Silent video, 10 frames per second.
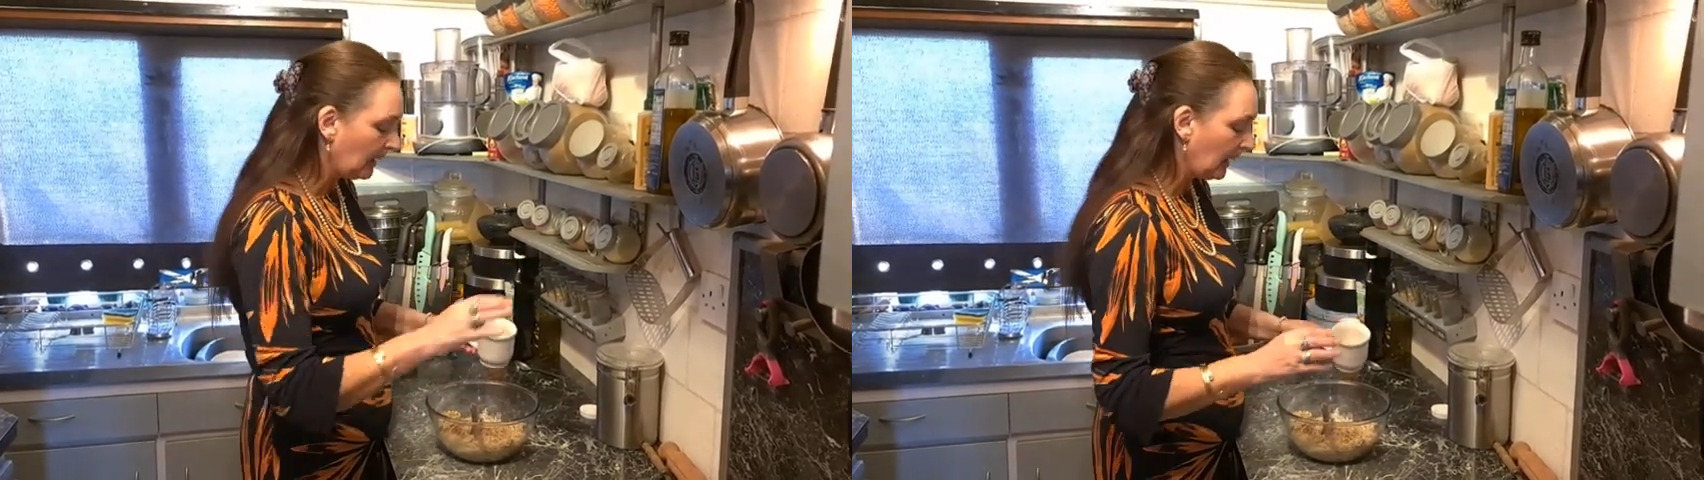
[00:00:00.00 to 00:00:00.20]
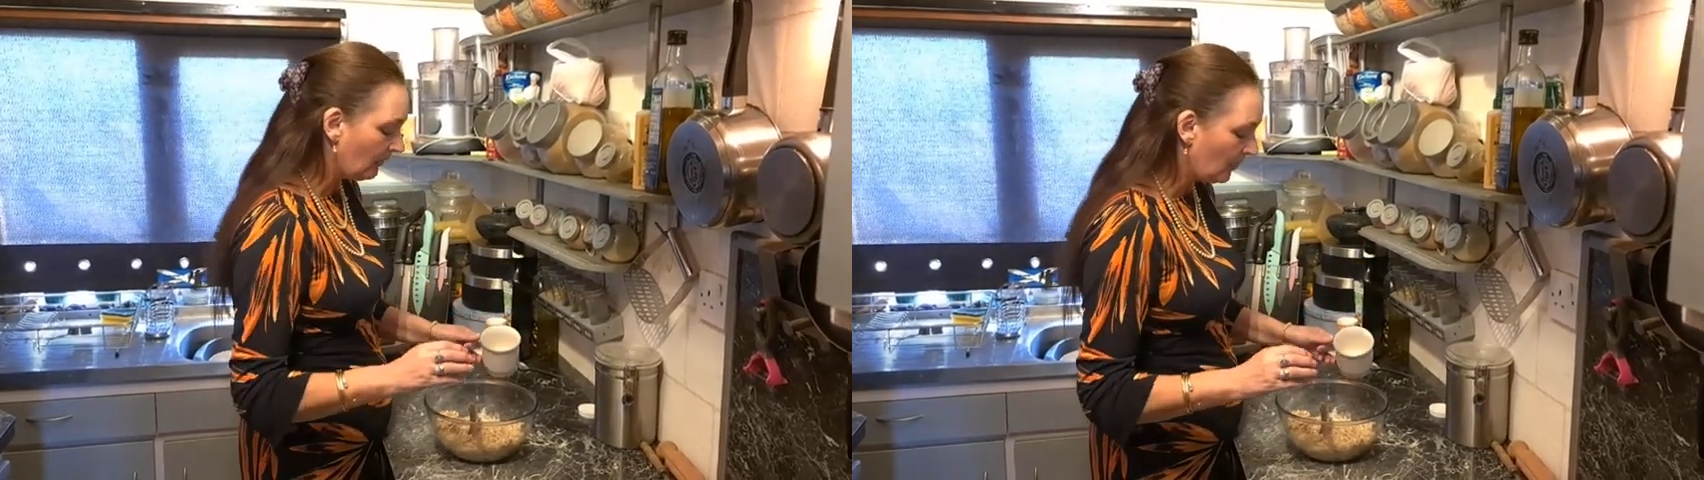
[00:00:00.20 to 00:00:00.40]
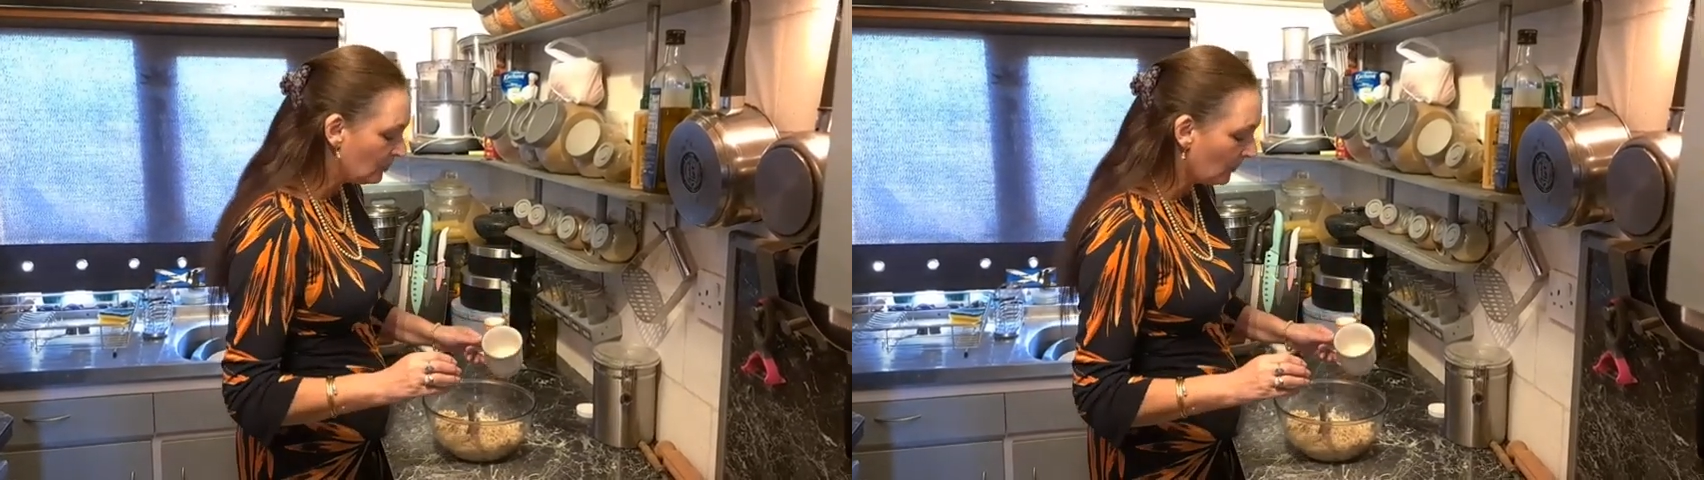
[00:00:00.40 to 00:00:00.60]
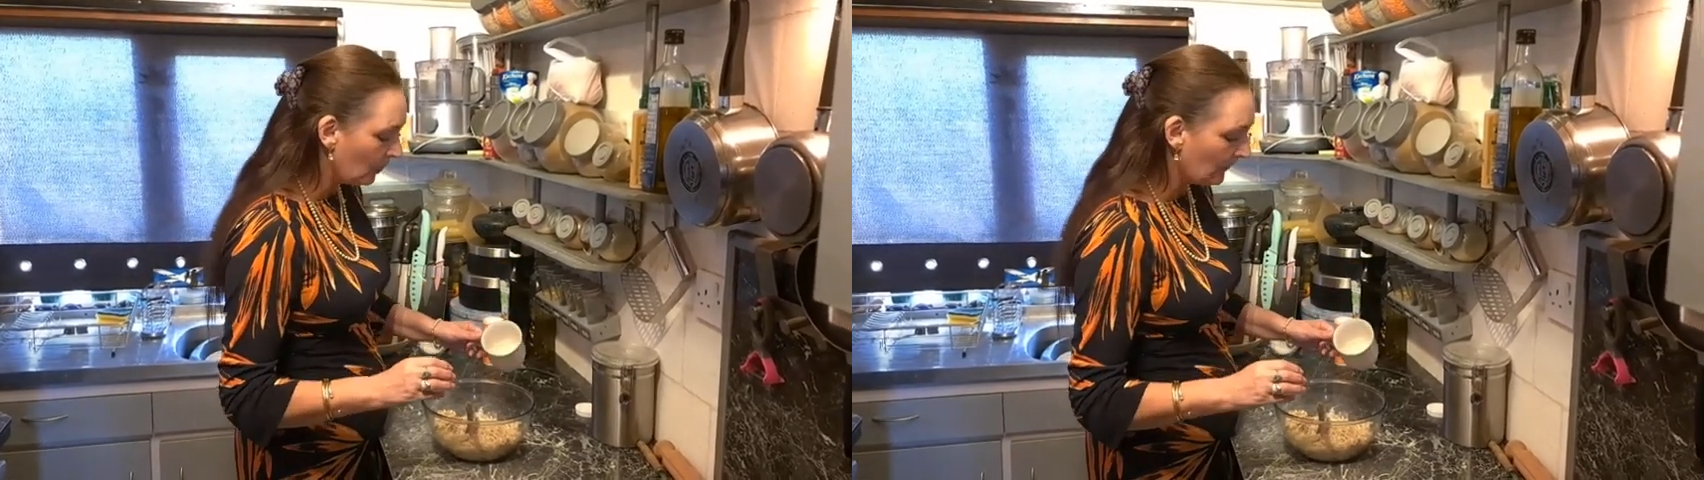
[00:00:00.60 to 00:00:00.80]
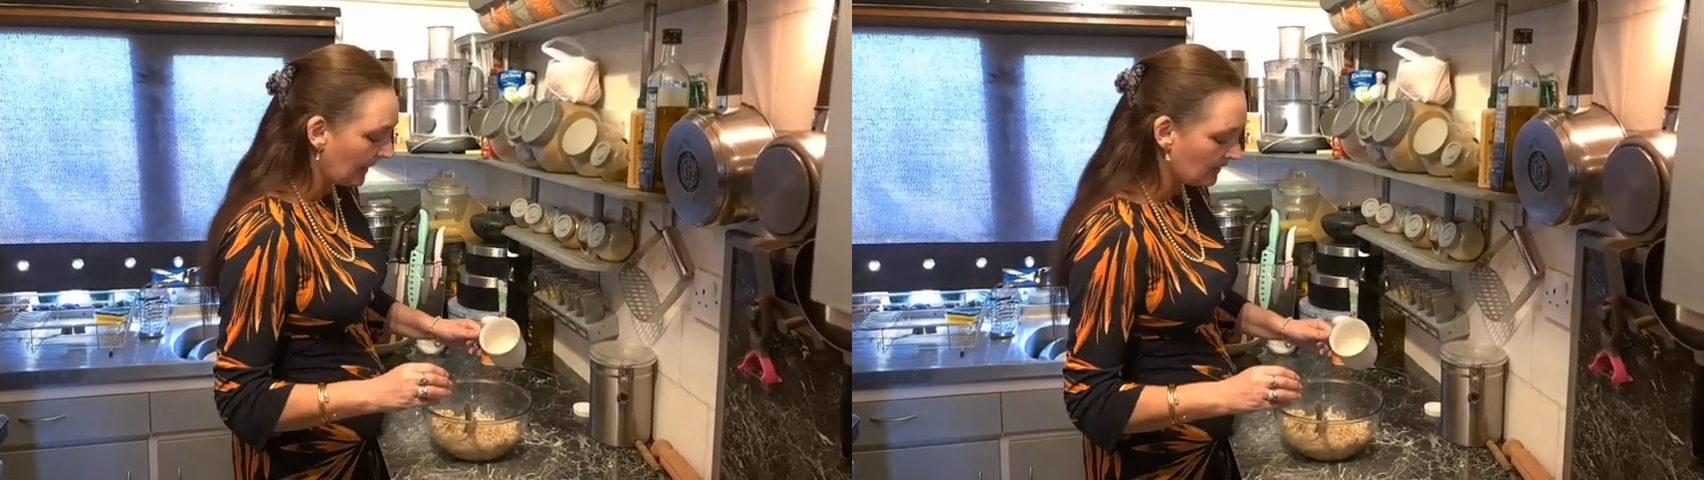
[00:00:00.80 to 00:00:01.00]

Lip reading: around about that.